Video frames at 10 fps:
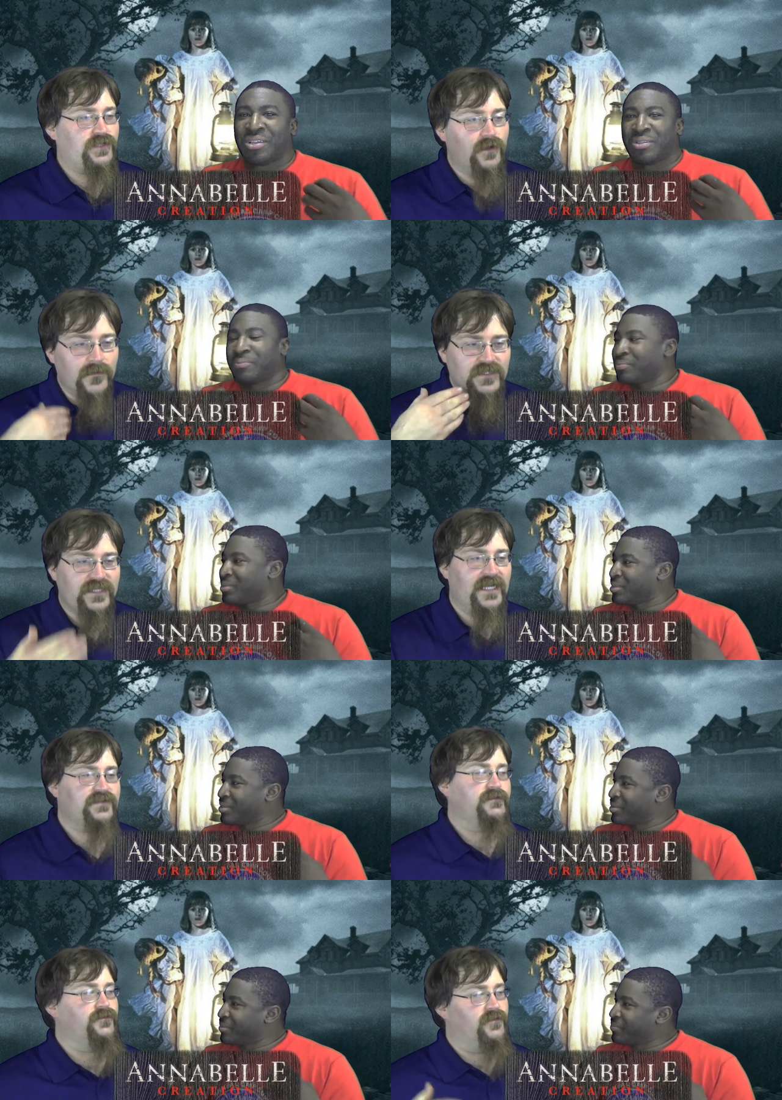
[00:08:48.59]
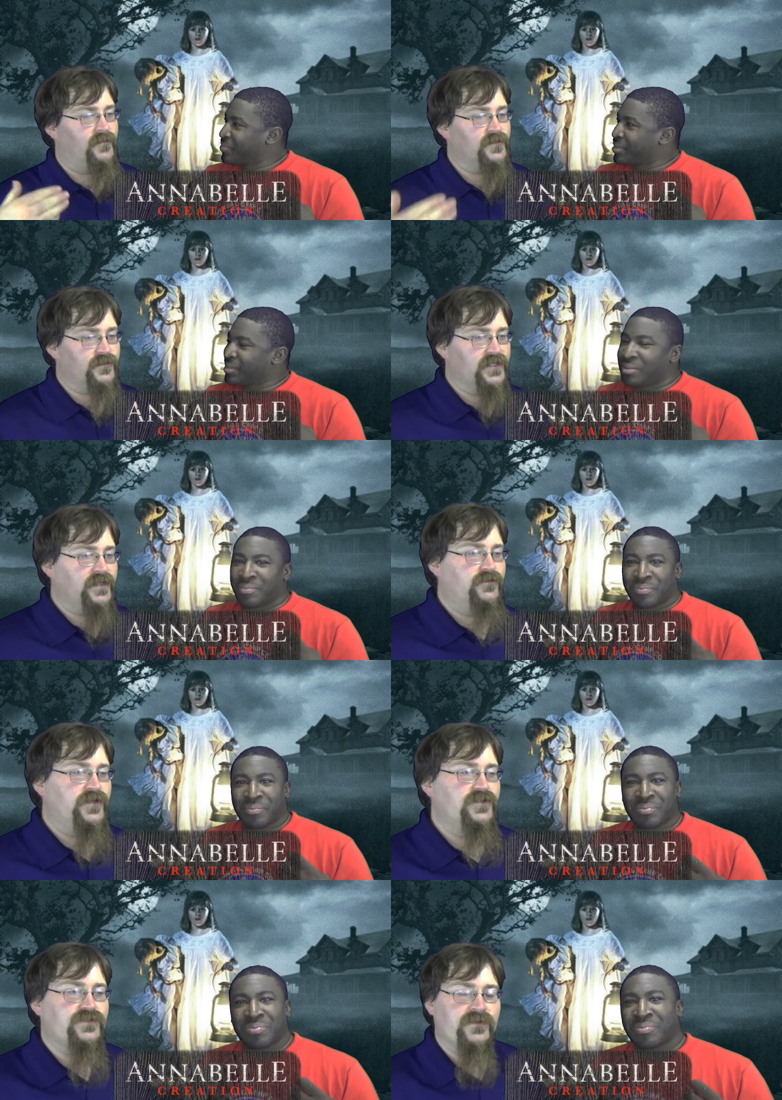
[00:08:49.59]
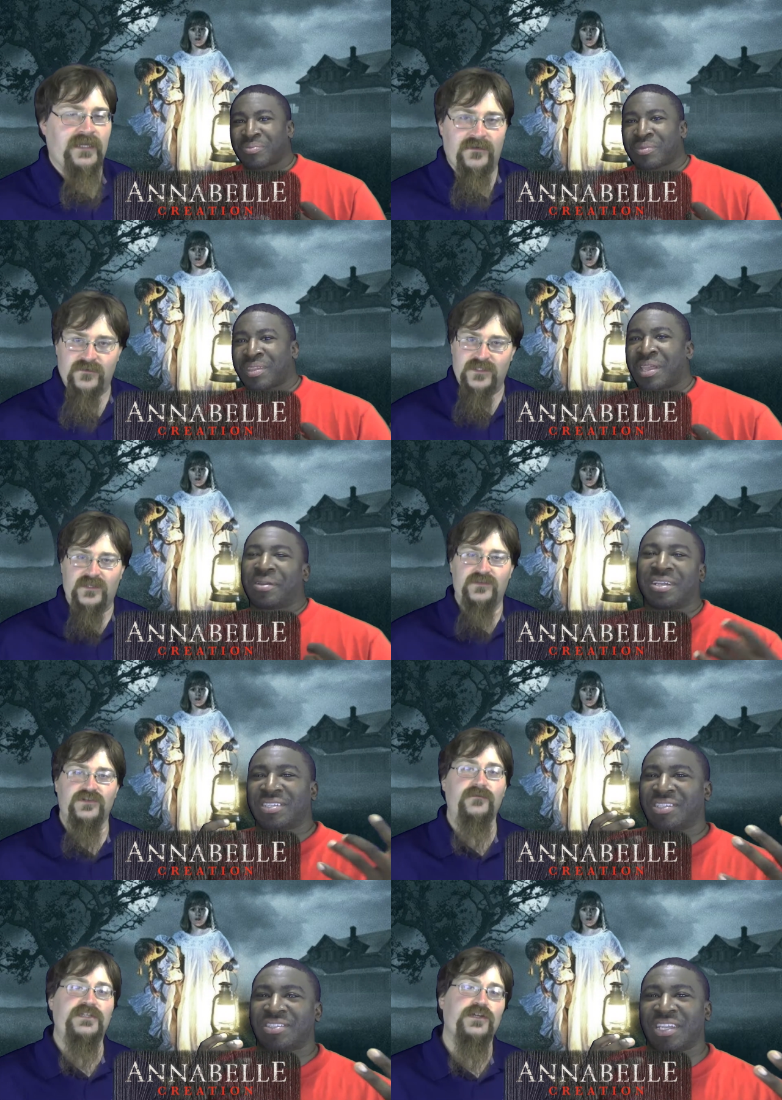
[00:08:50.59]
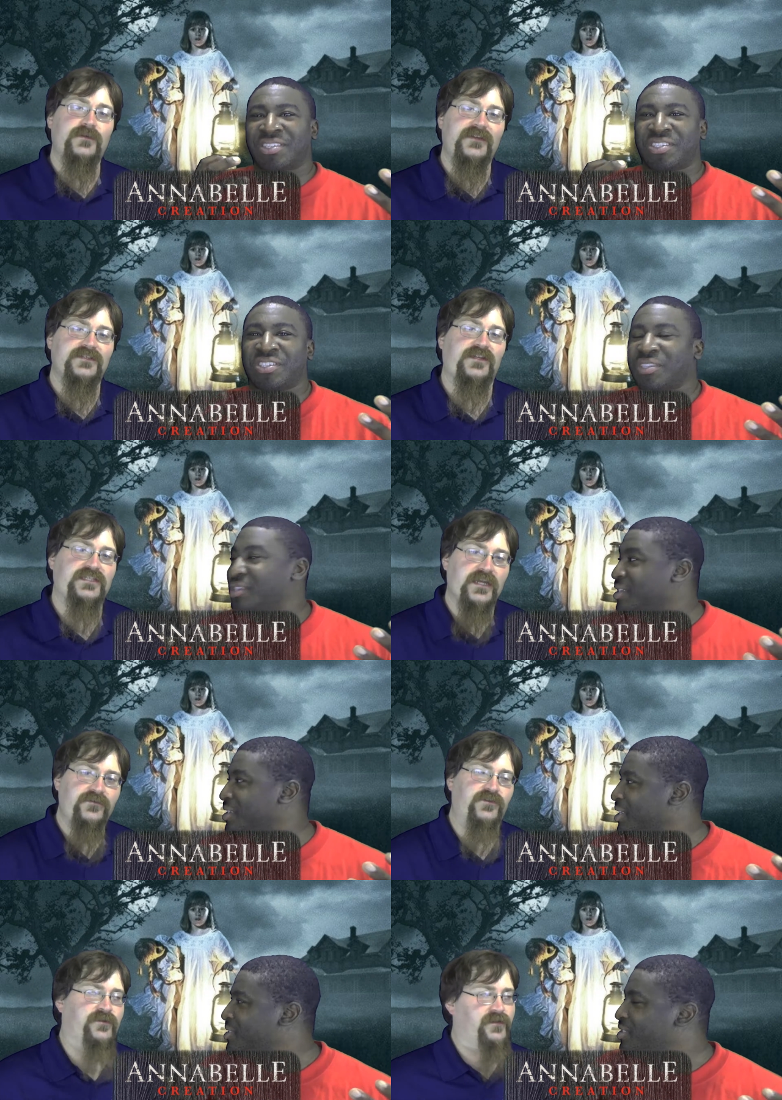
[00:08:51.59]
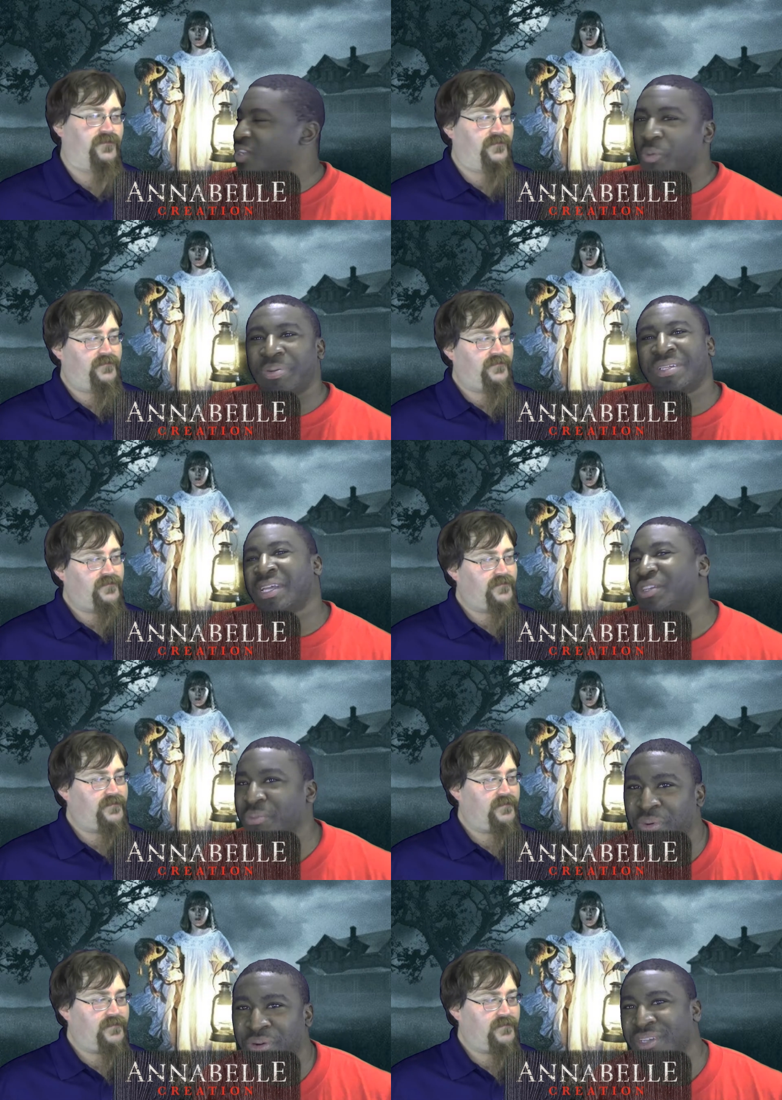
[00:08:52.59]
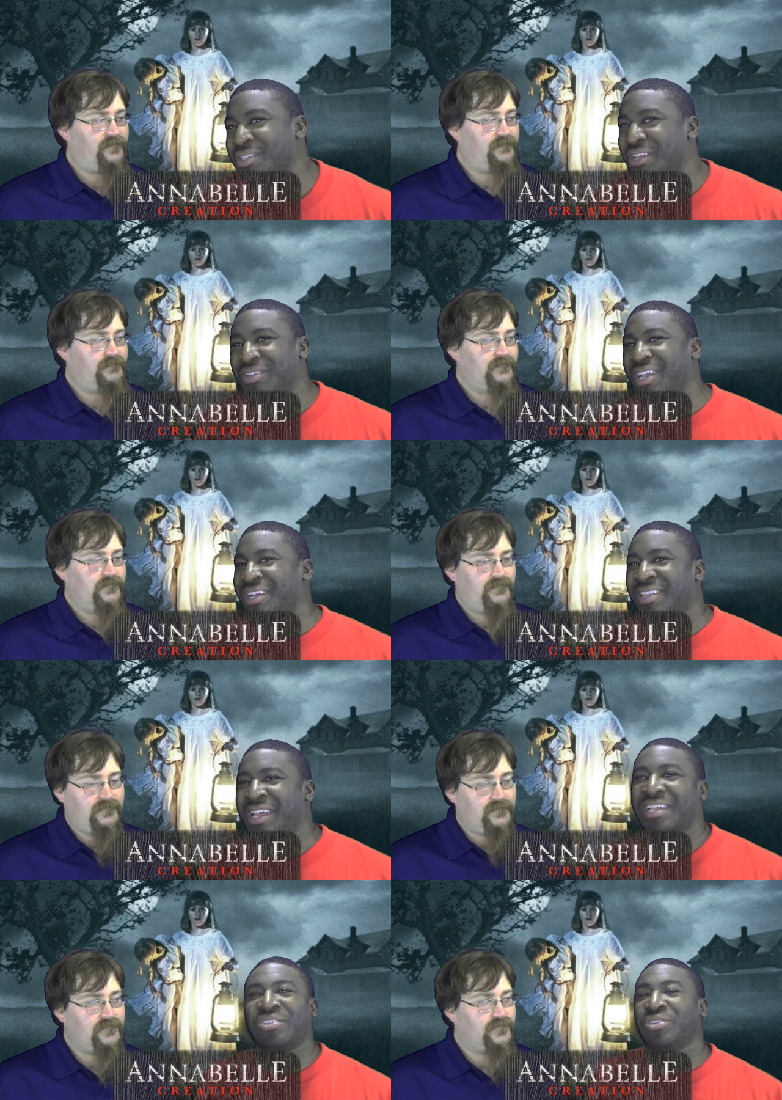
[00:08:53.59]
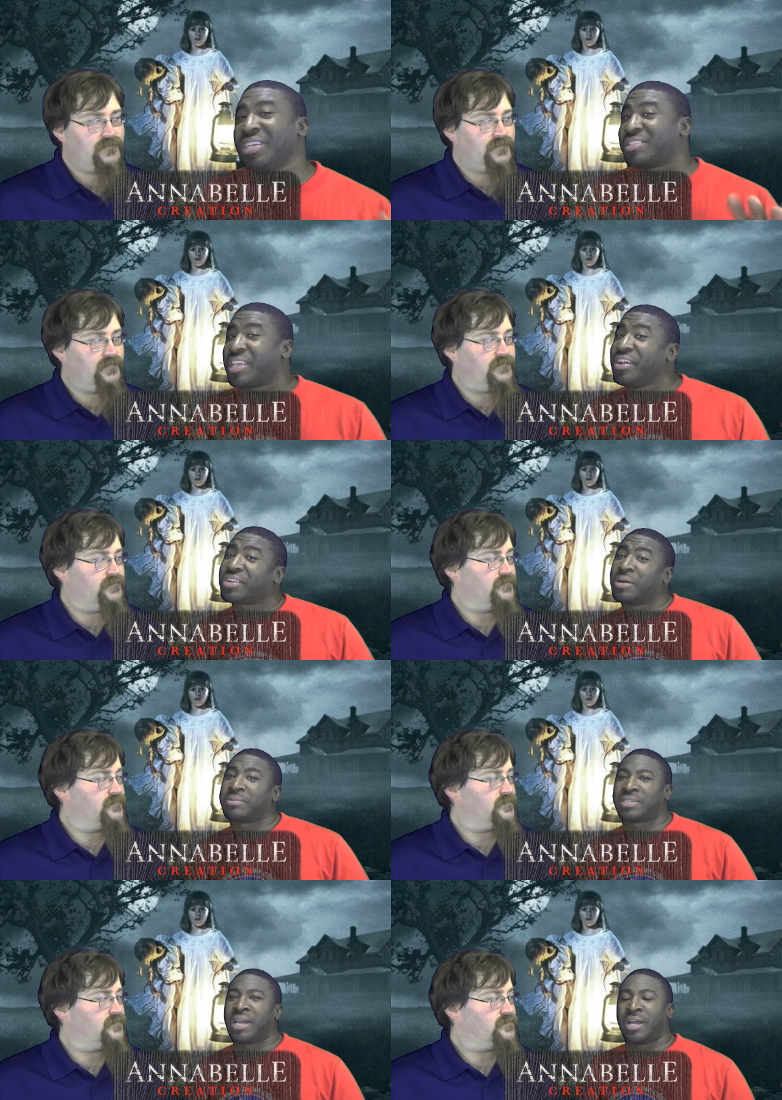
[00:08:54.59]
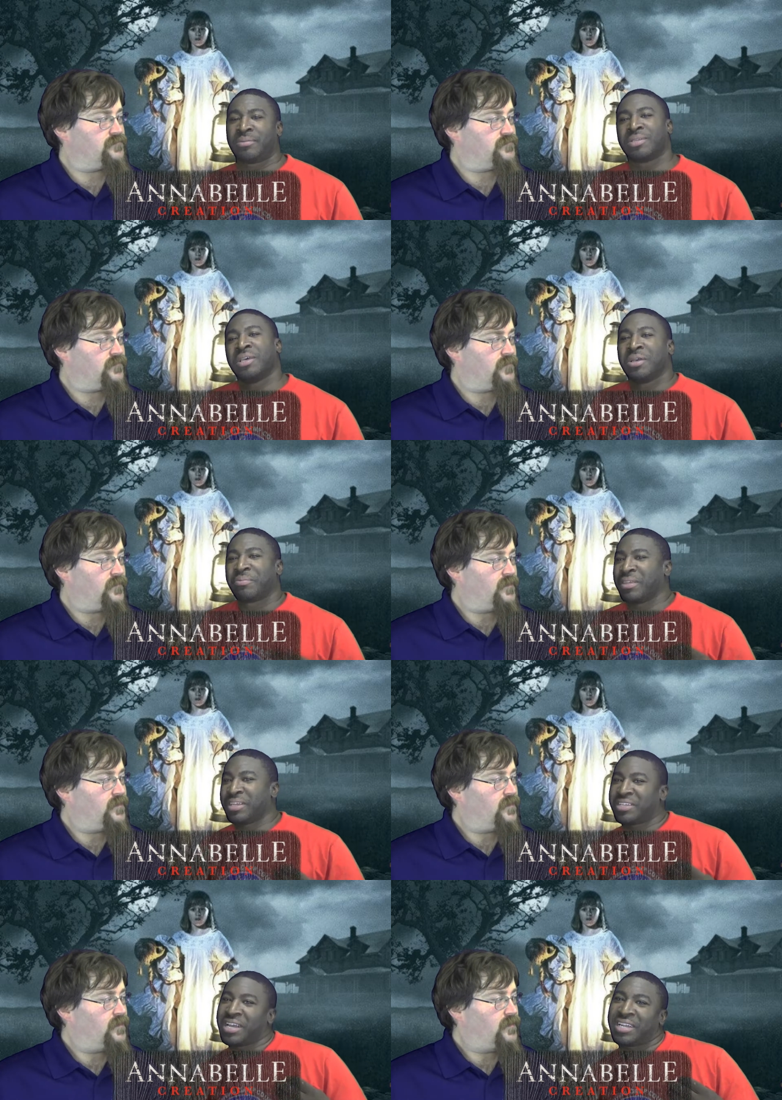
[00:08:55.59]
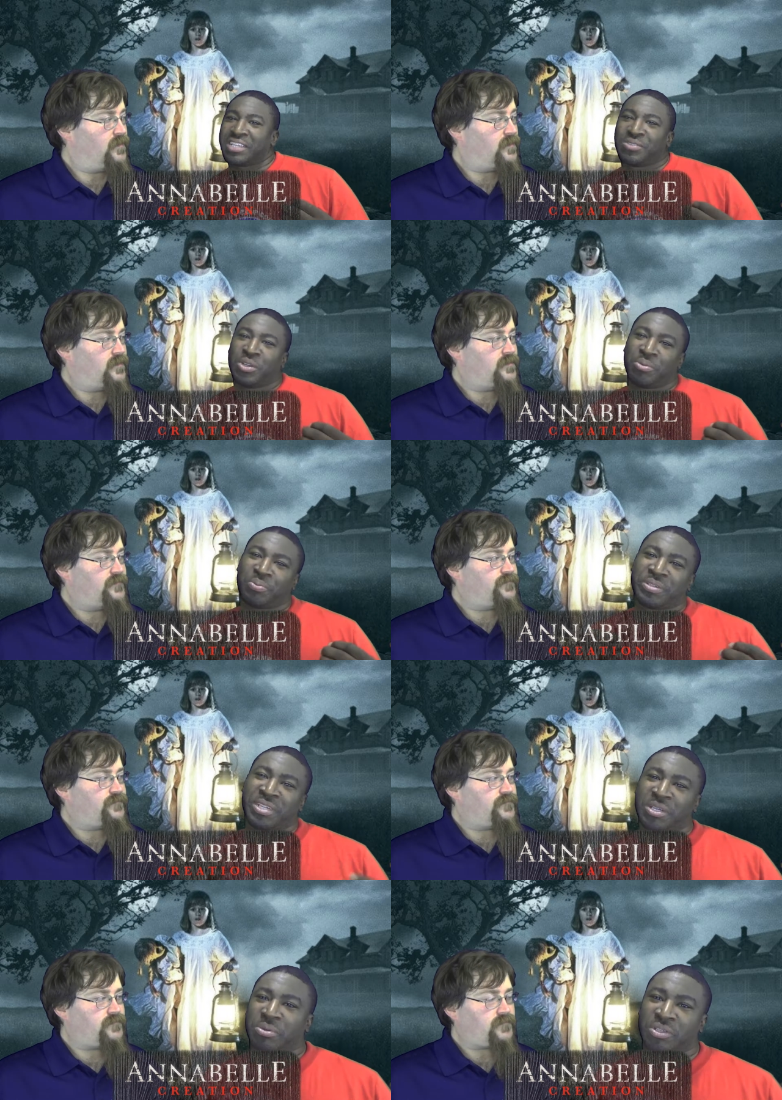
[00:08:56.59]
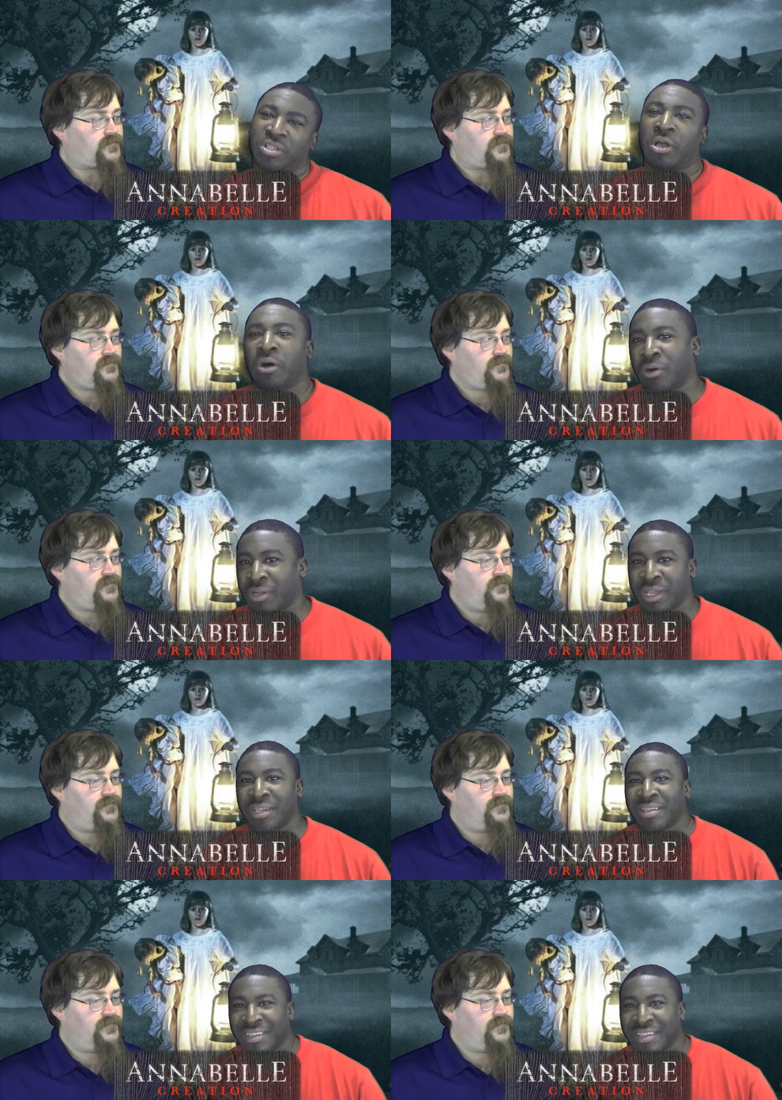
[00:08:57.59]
Speaker 1: they're so oversaturated with horror movies. Where you're used to it now. Cause yeah, because there's almost so many things that can scare you. It's with. so predictable because now you kind of like because you get scared a couple times, but then it kind of gets a little bit predictable because you're like, oh okay.